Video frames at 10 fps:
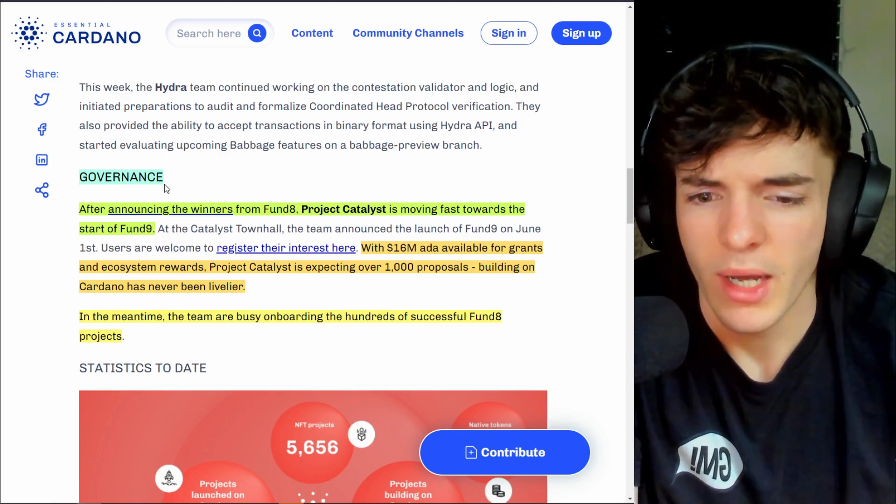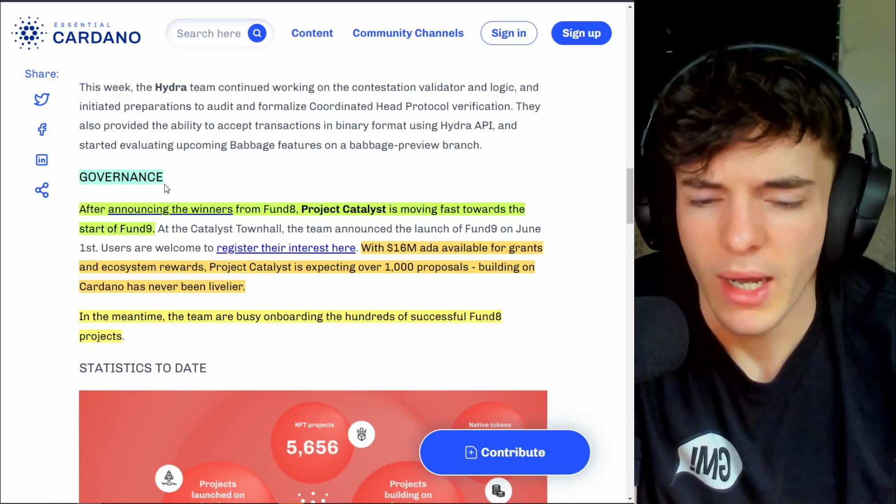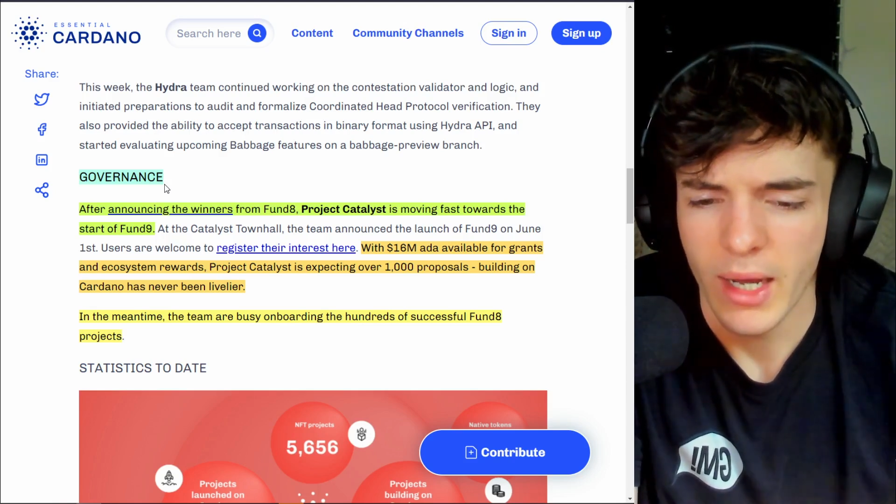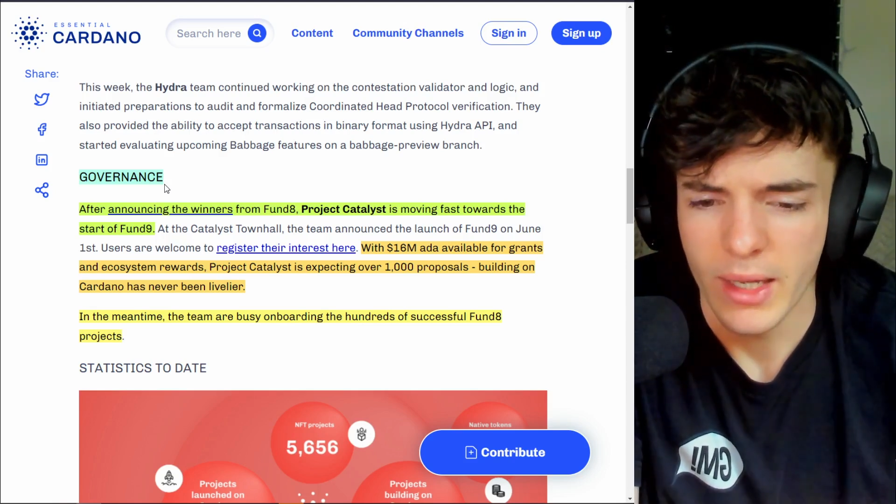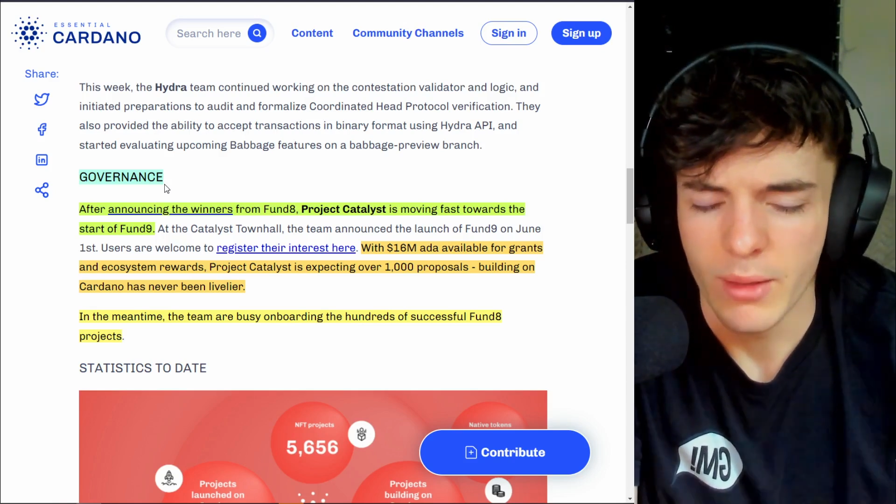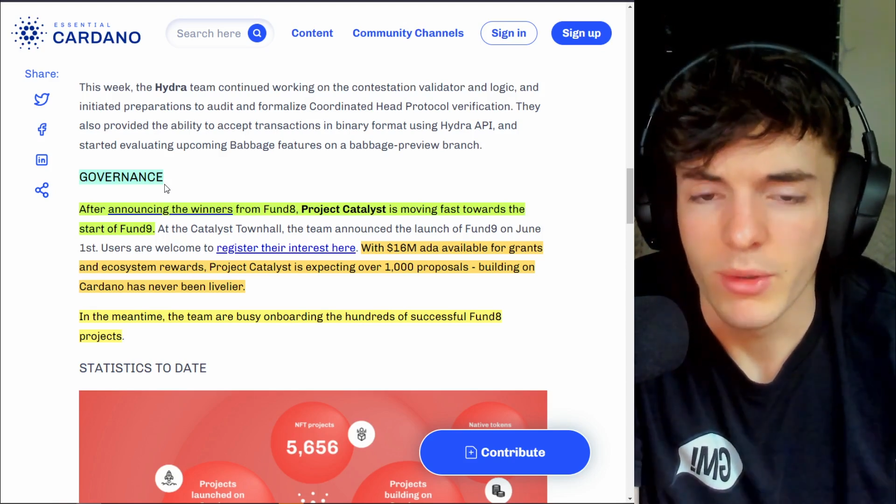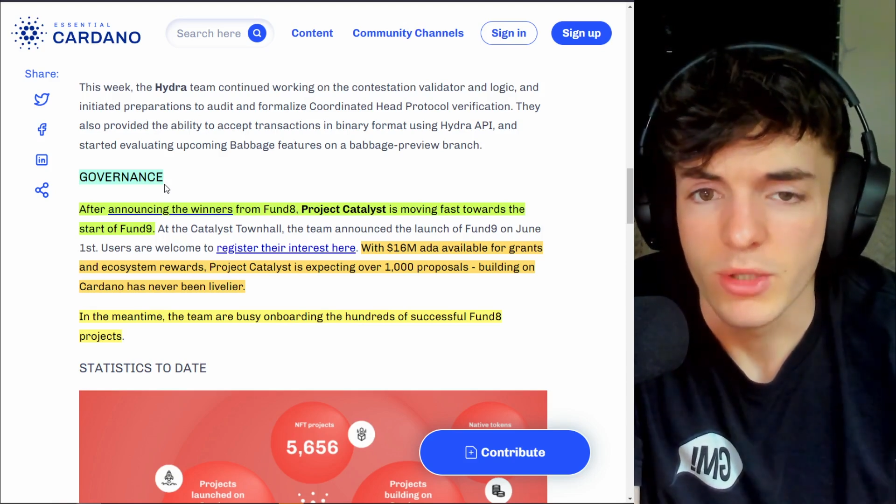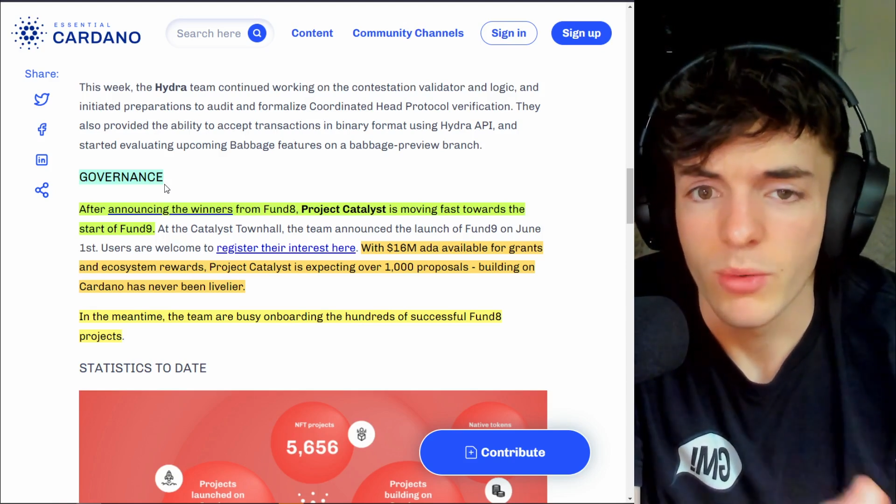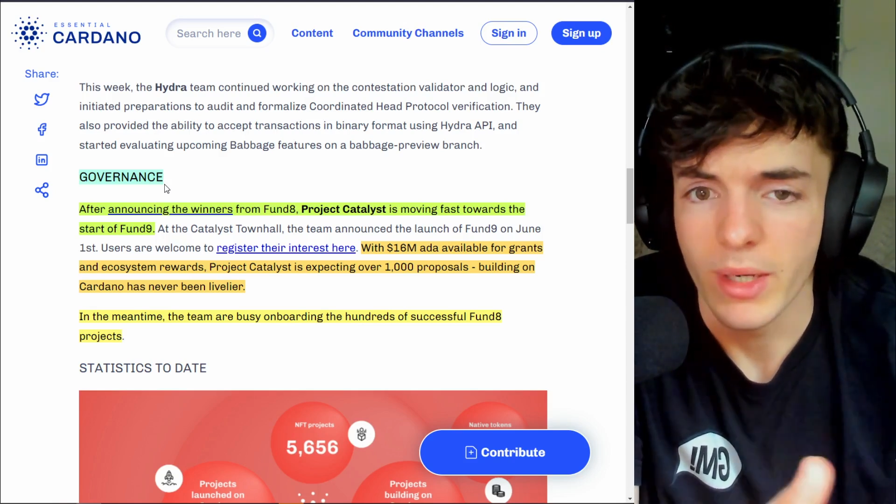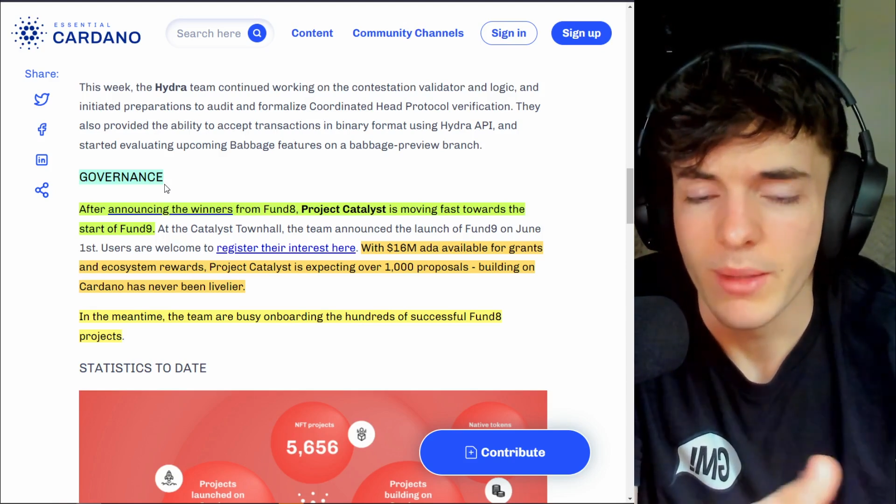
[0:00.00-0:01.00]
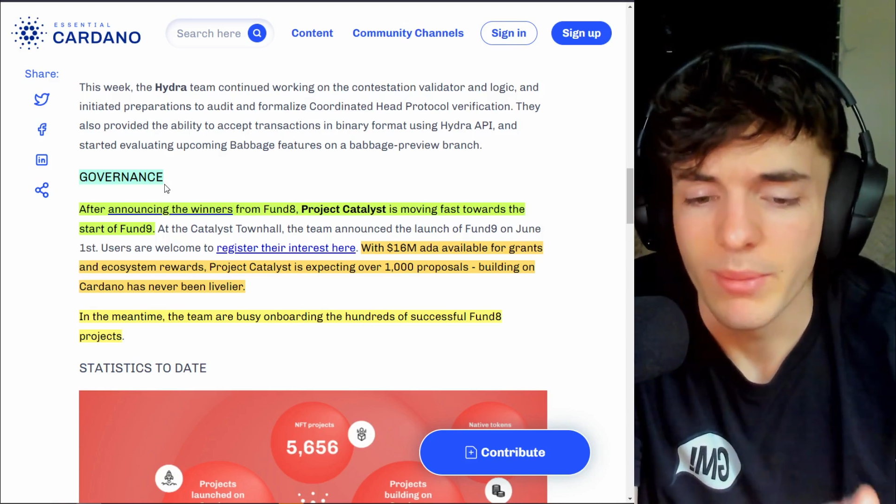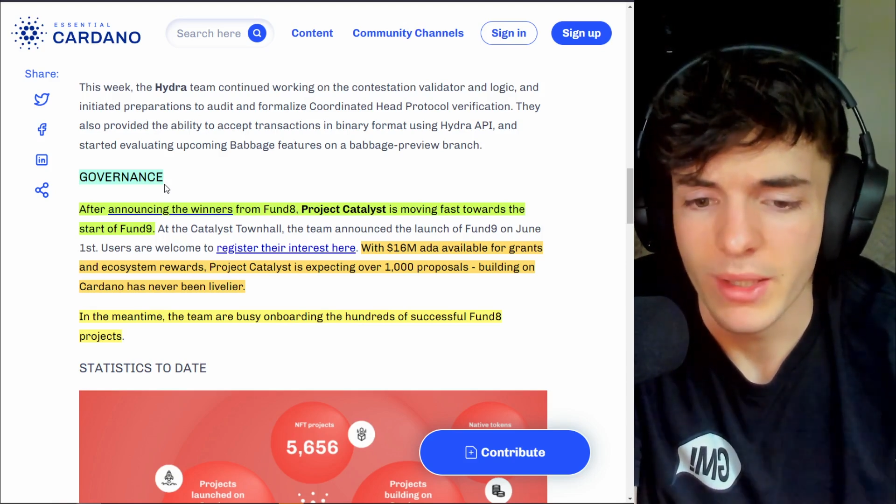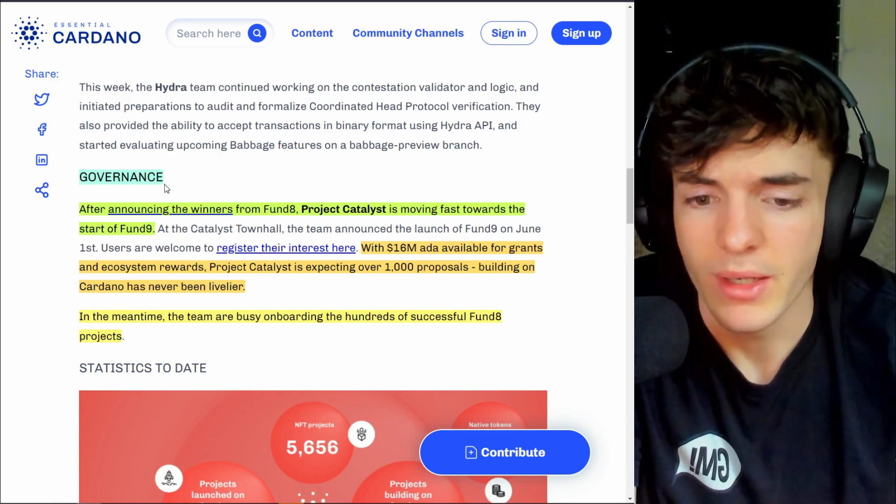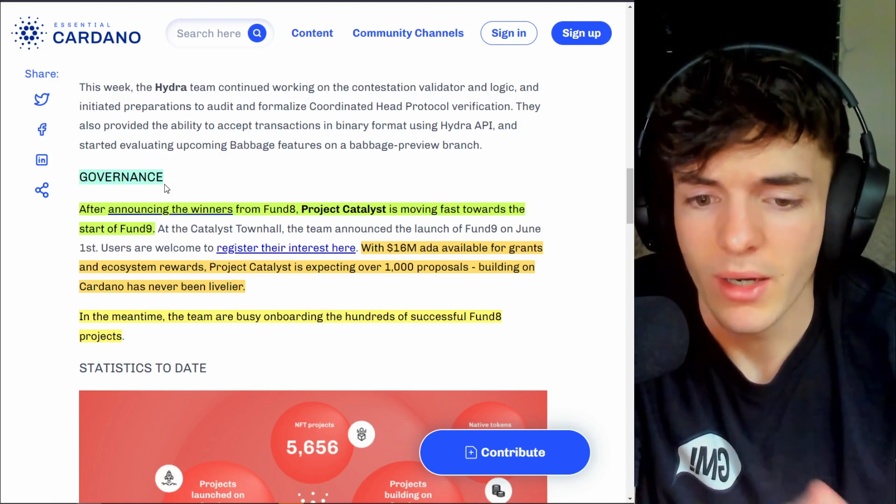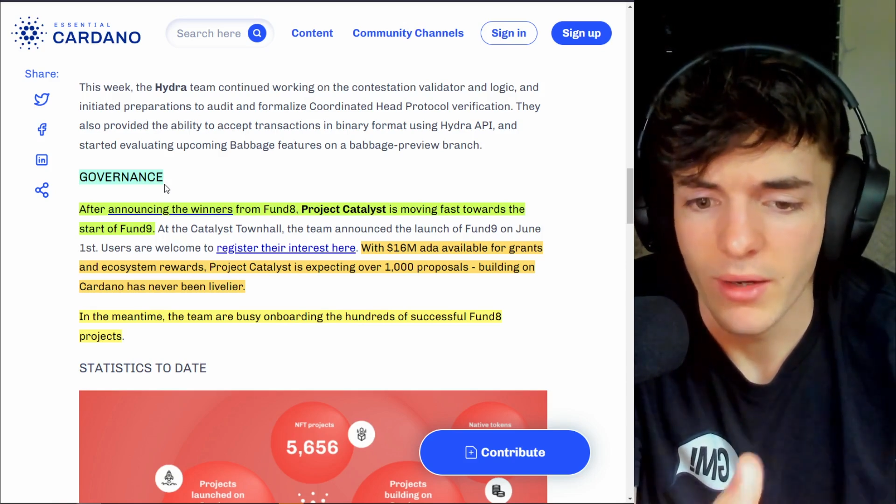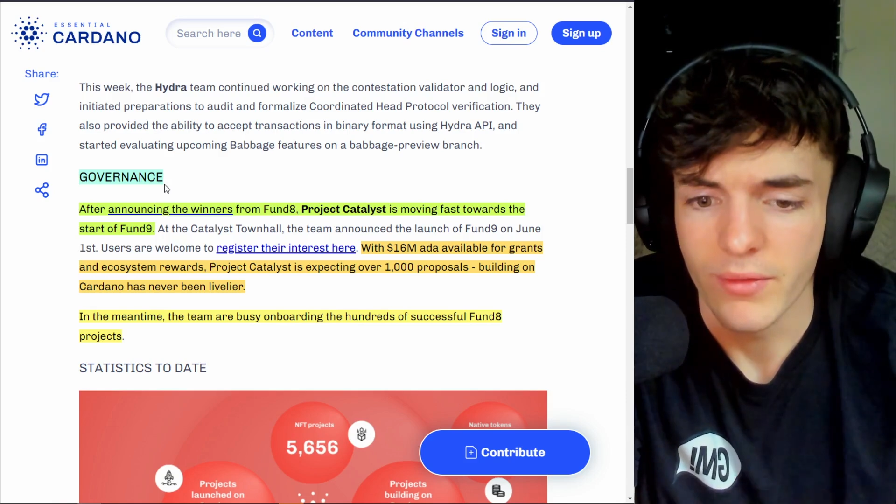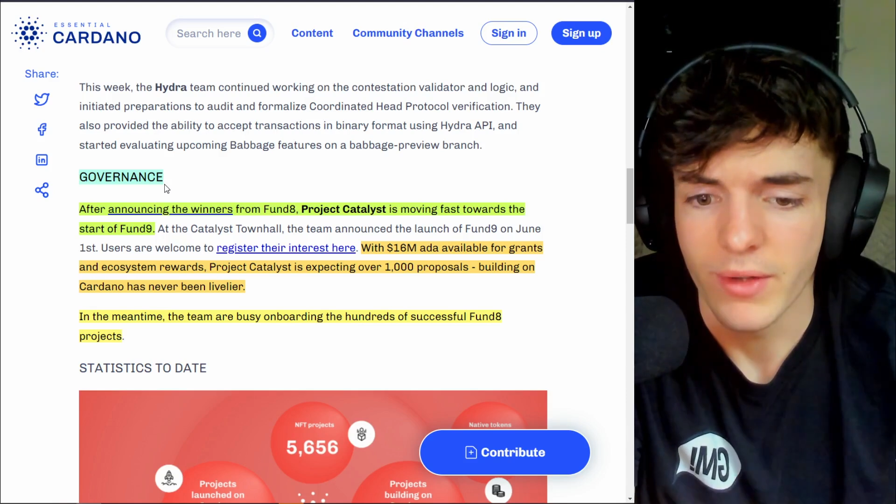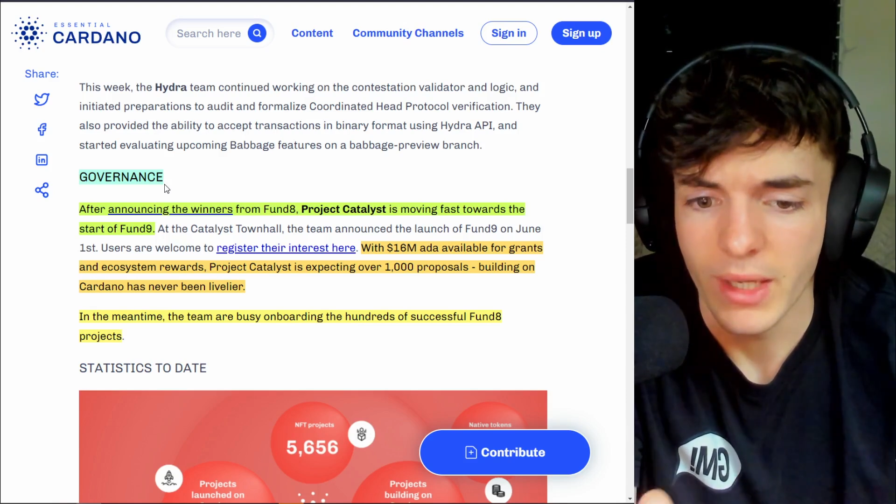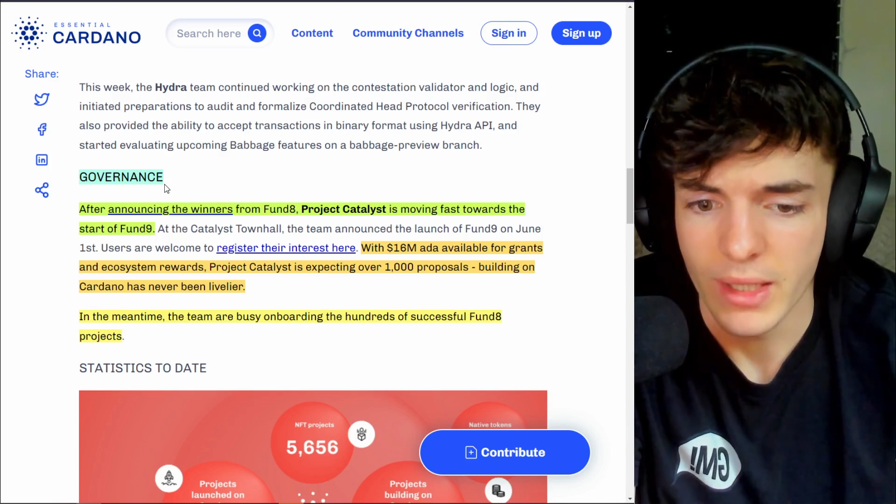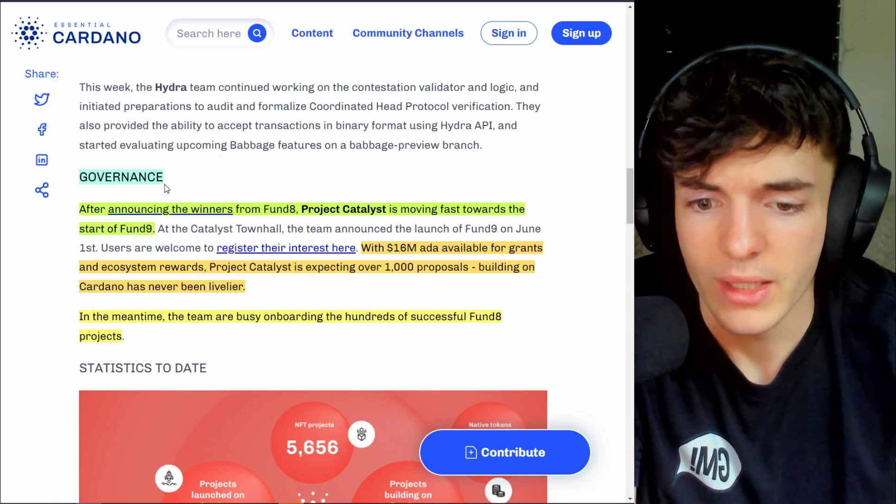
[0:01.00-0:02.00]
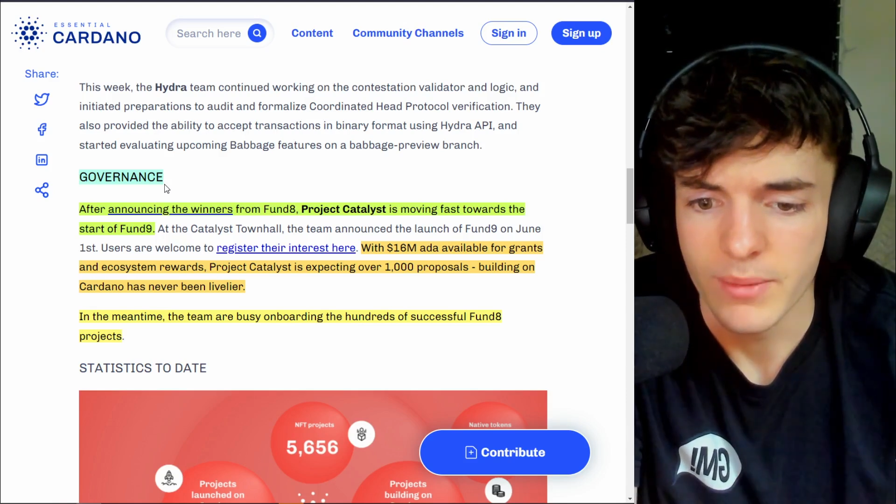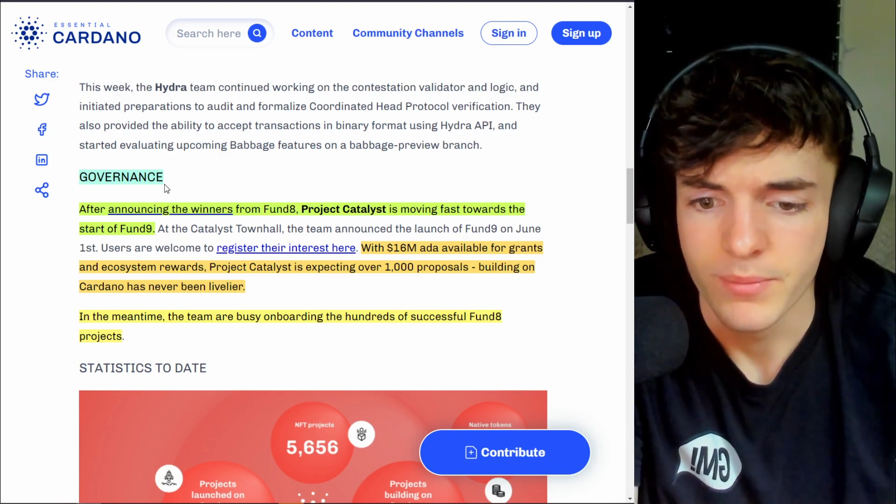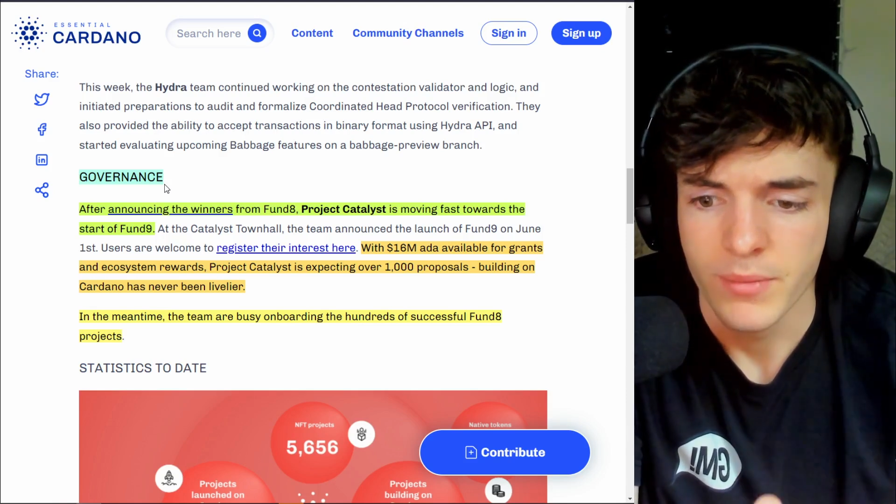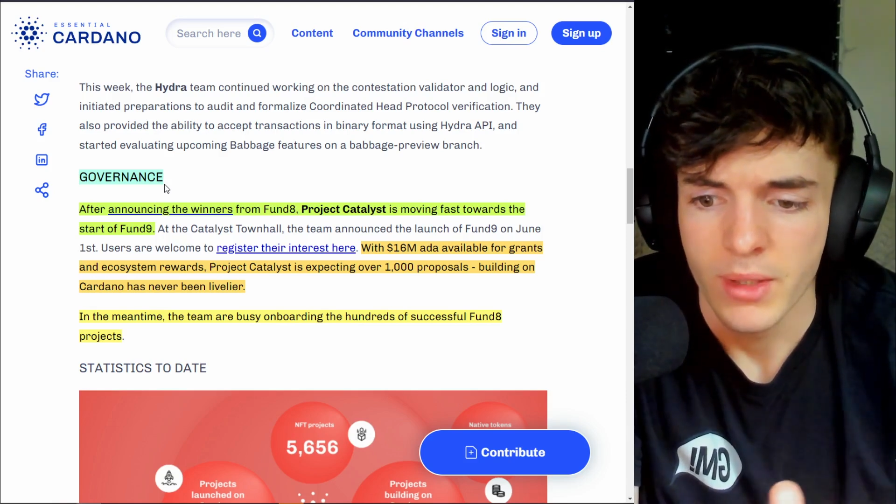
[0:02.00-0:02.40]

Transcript: Uh, it was quite a bit of ADA.